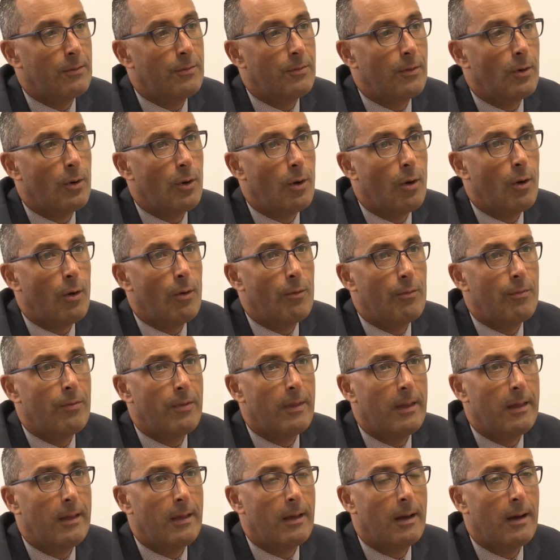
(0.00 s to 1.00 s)

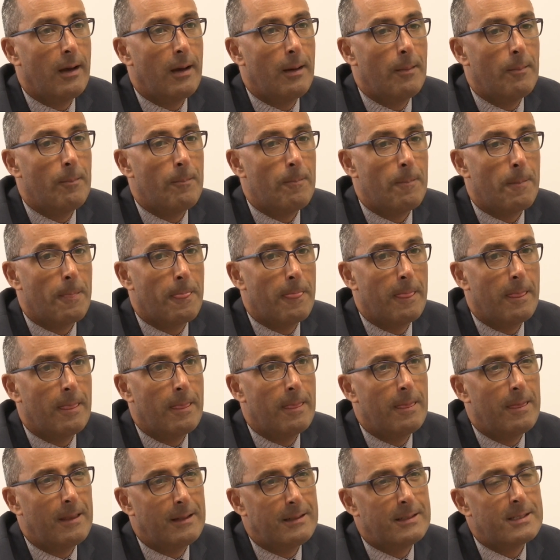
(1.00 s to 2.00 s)
of
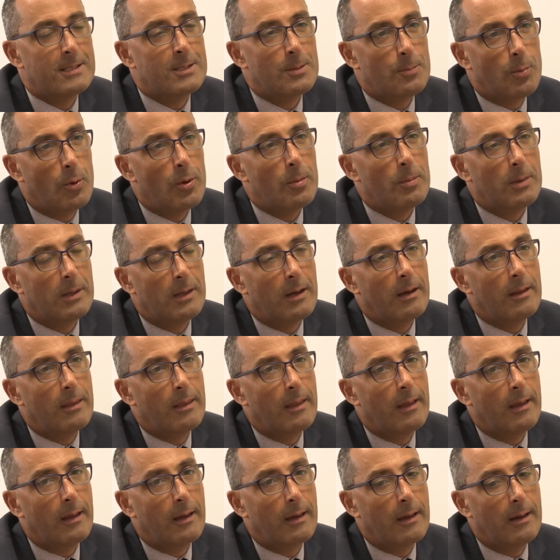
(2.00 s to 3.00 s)
the disappointment, I
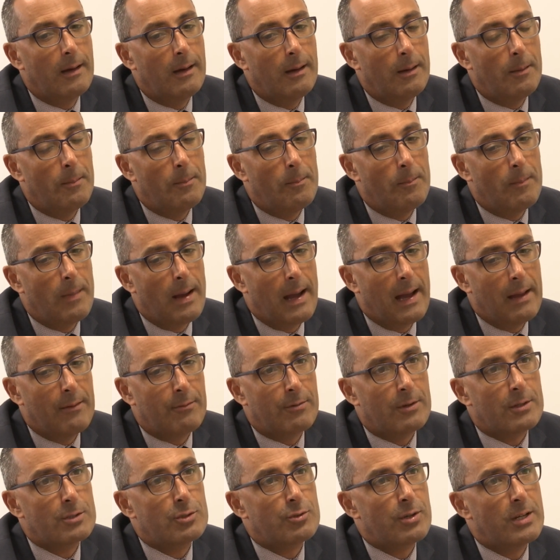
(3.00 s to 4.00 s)
think,
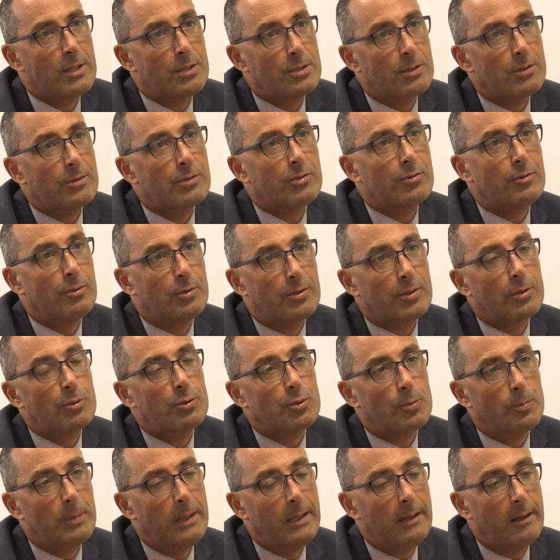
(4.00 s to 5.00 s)
and frustrations through
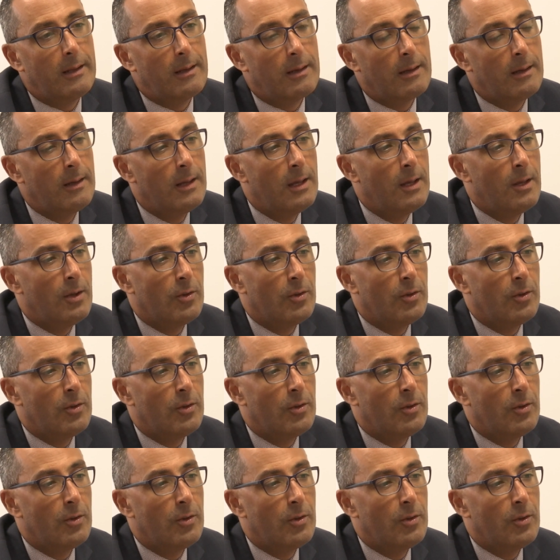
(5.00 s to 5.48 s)
social media.